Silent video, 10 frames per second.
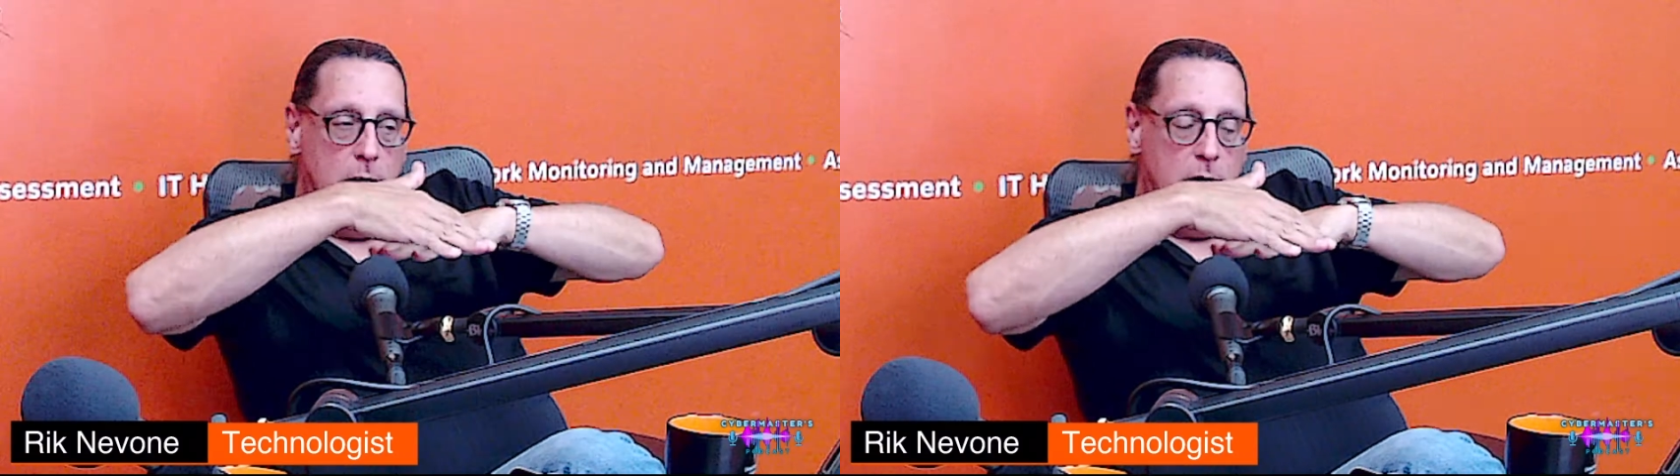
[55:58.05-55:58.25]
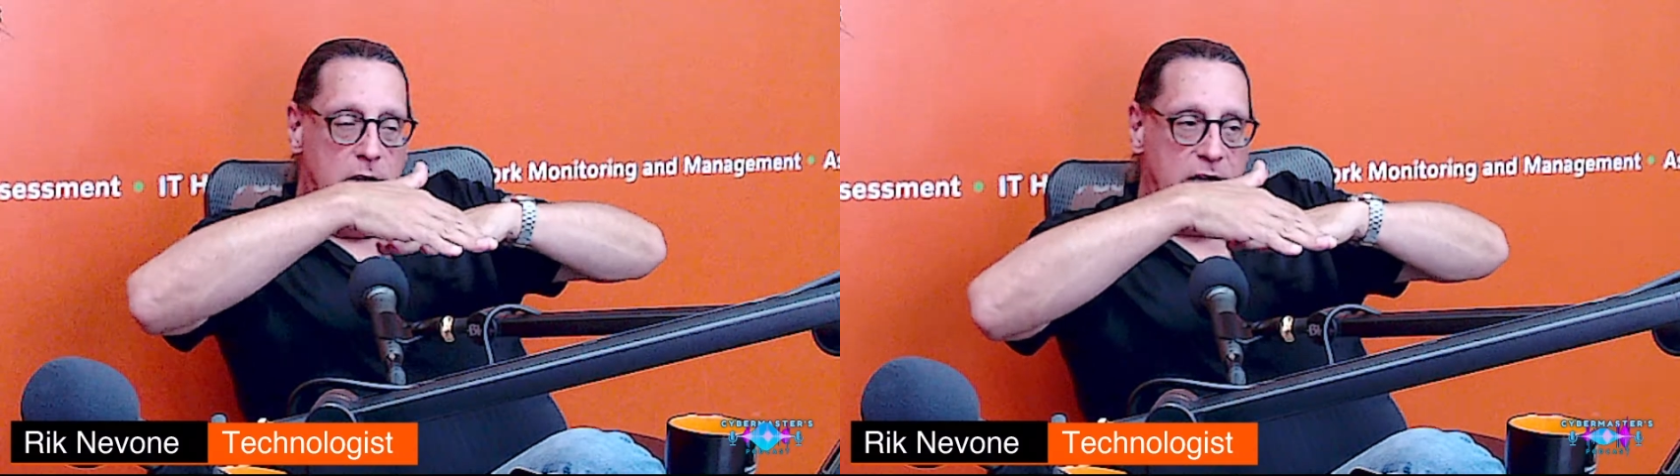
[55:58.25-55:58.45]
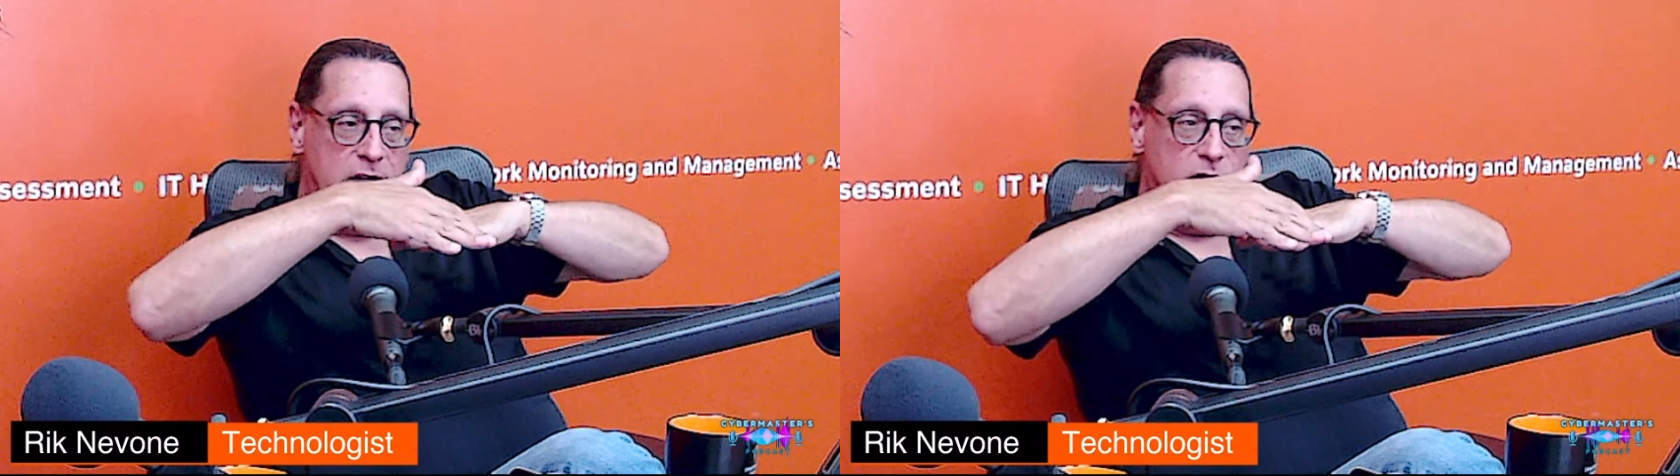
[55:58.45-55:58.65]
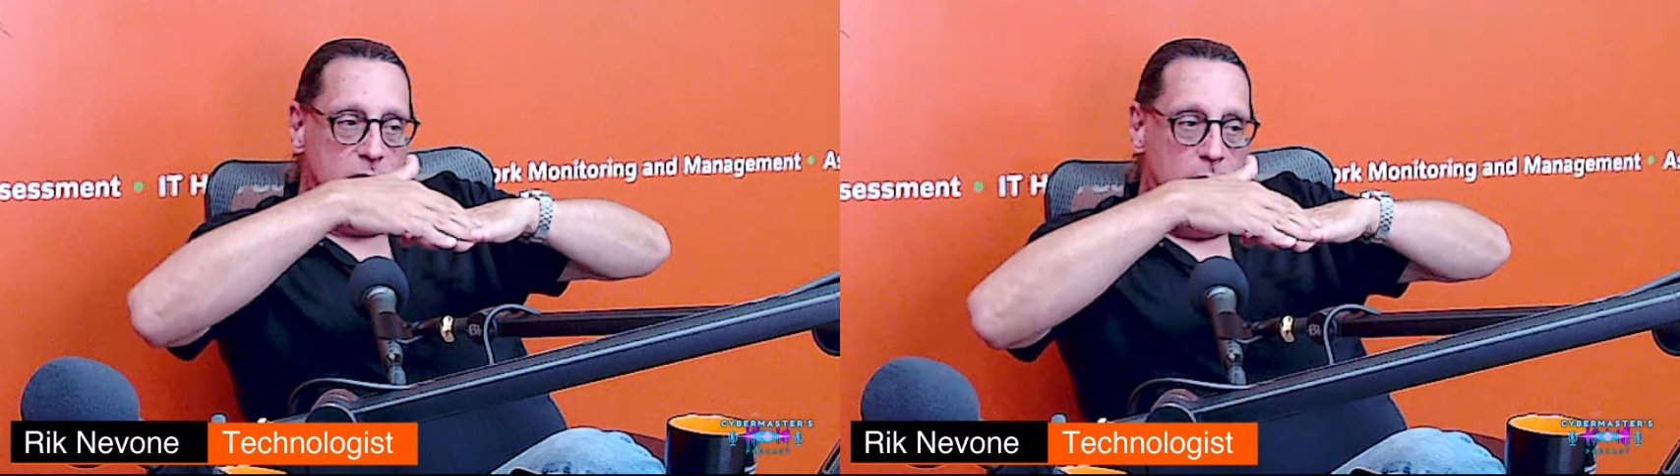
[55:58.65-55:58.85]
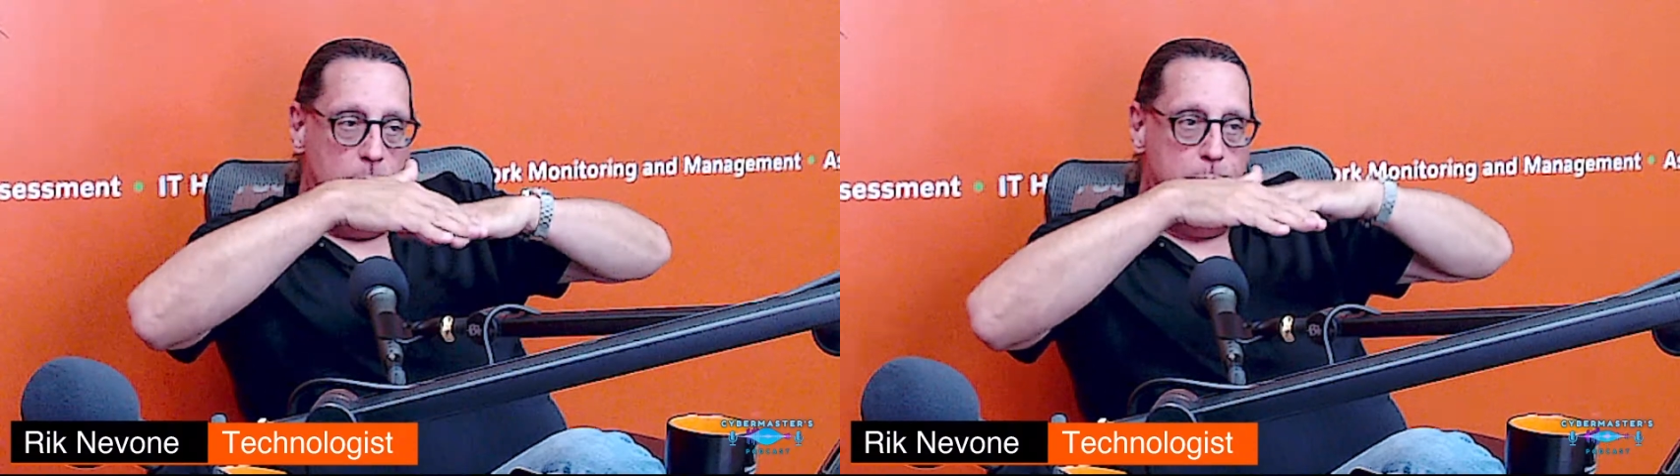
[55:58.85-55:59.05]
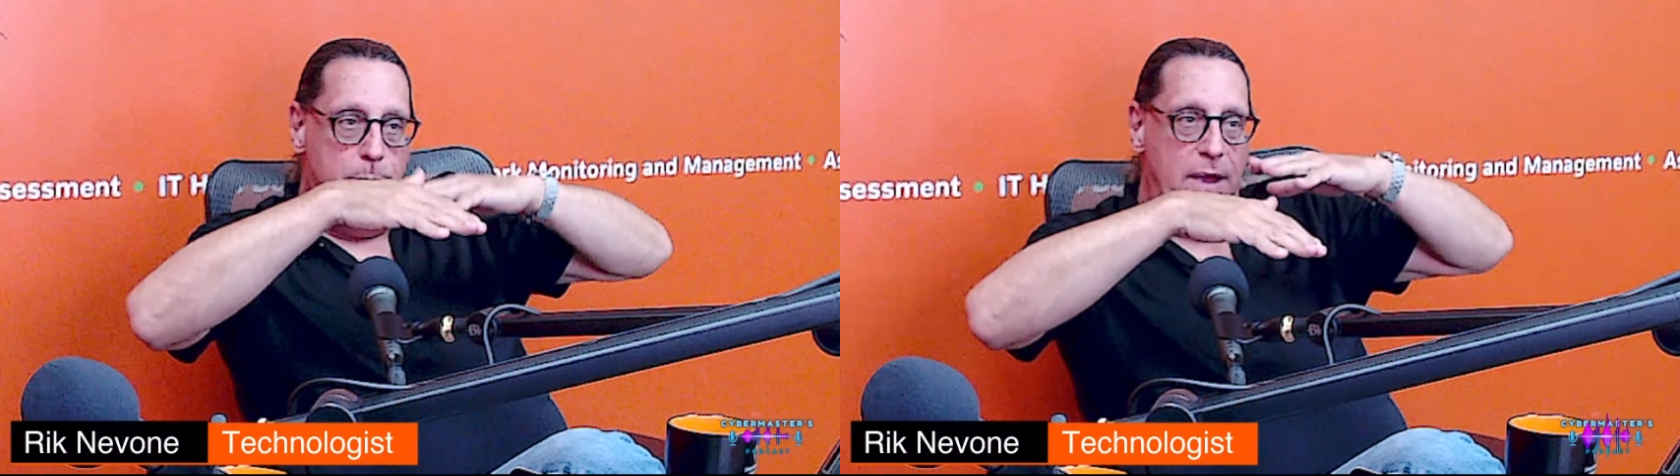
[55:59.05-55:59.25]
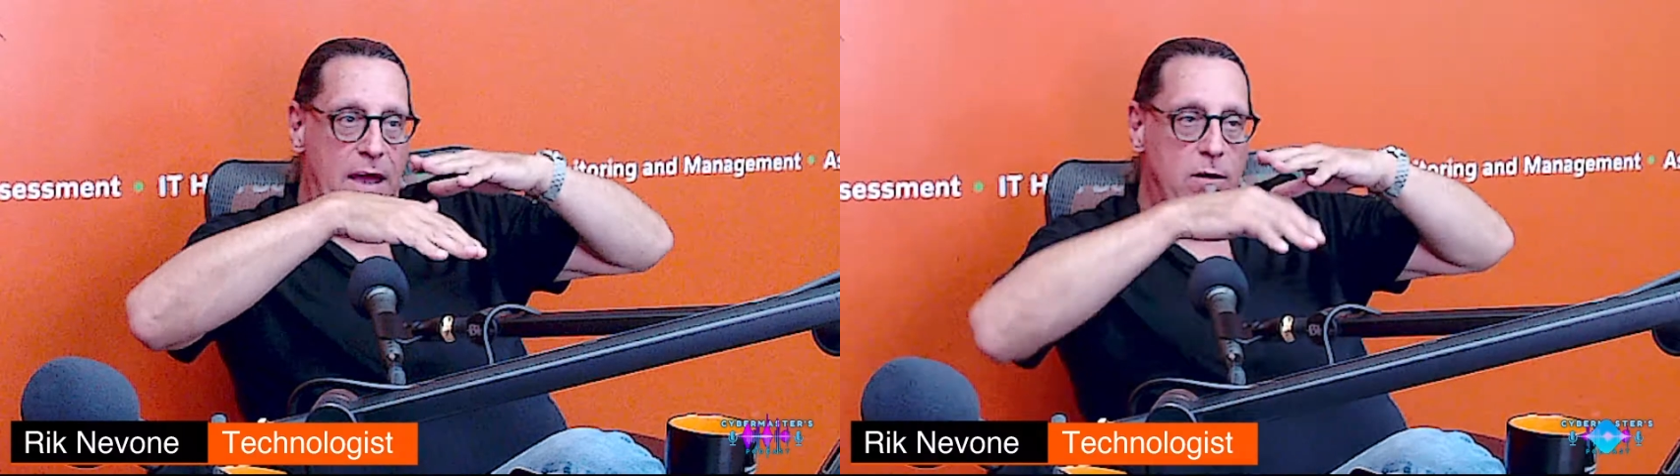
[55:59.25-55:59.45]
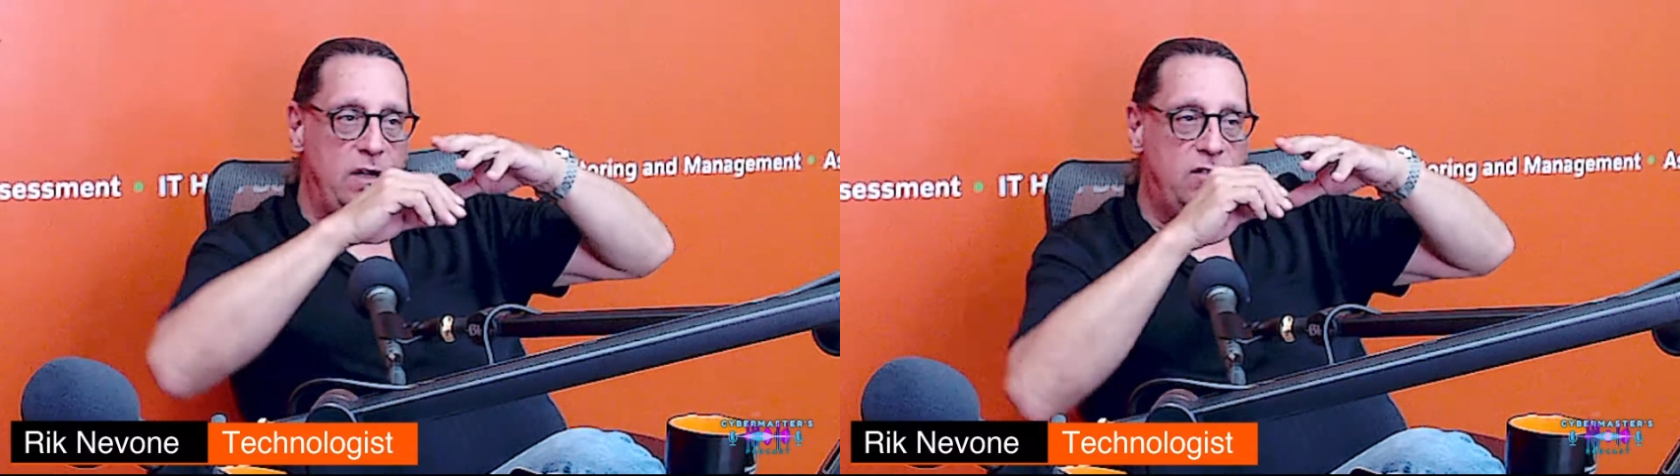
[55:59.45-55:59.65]
that's
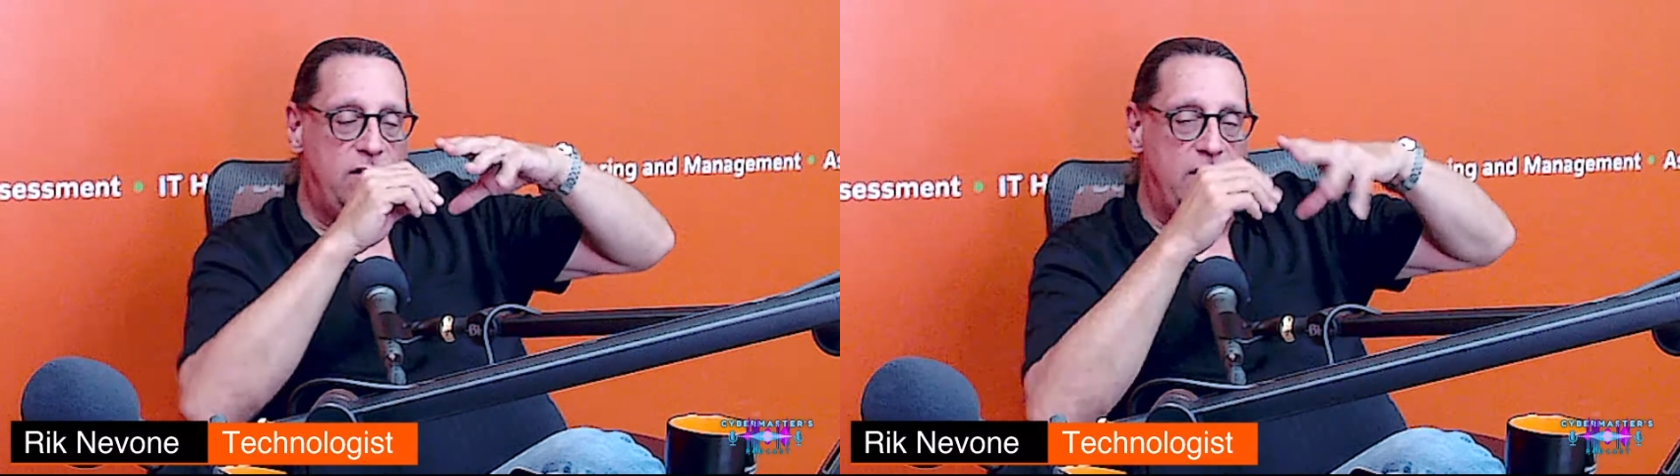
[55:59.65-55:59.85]
about as